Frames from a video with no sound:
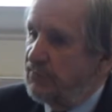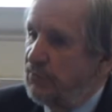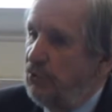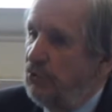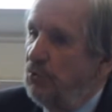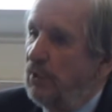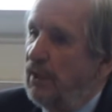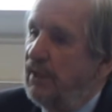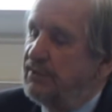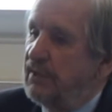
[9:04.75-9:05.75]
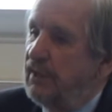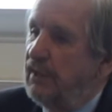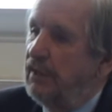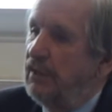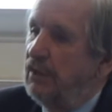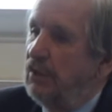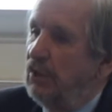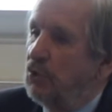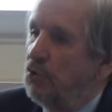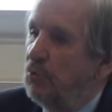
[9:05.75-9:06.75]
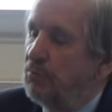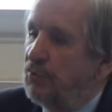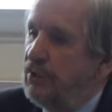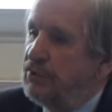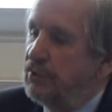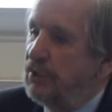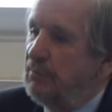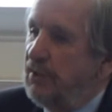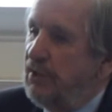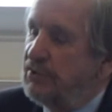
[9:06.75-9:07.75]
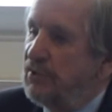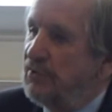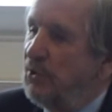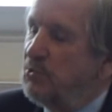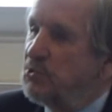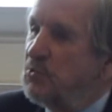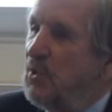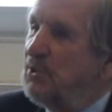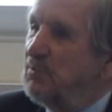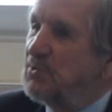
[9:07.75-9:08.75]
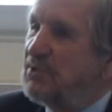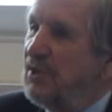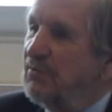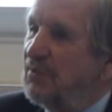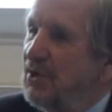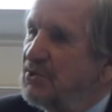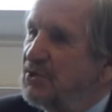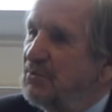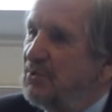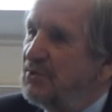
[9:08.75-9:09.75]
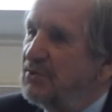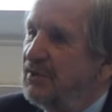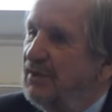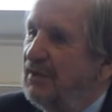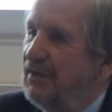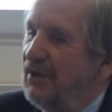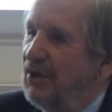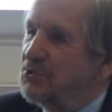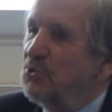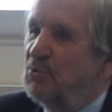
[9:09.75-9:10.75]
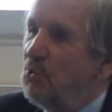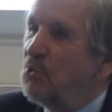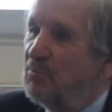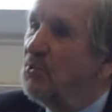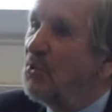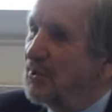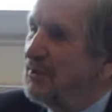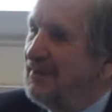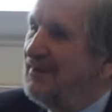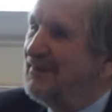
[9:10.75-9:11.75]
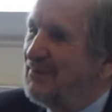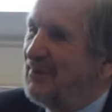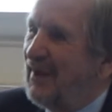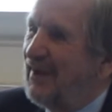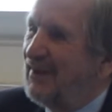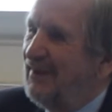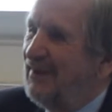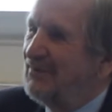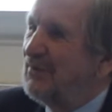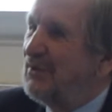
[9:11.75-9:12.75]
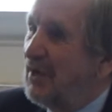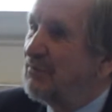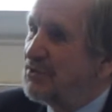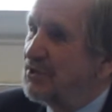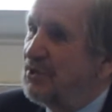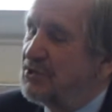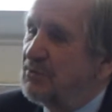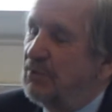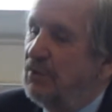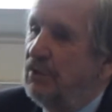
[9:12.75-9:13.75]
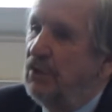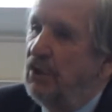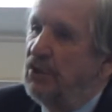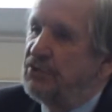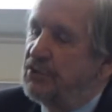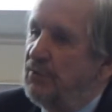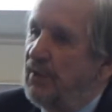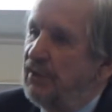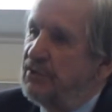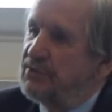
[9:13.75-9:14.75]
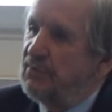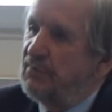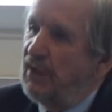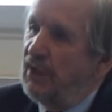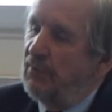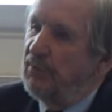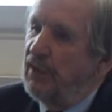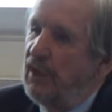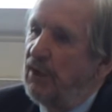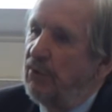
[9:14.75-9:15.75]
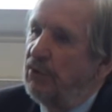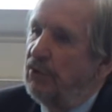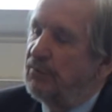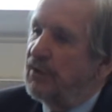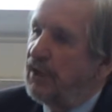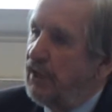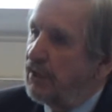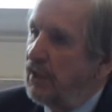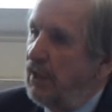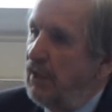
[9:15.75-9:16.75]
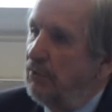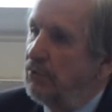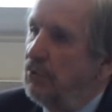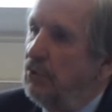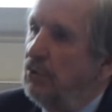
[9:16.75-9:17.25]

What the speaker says: for you as a corporation, it means that those 20% of customers are sort of more important, if you like, than the average customer. And so that has developed the area of key account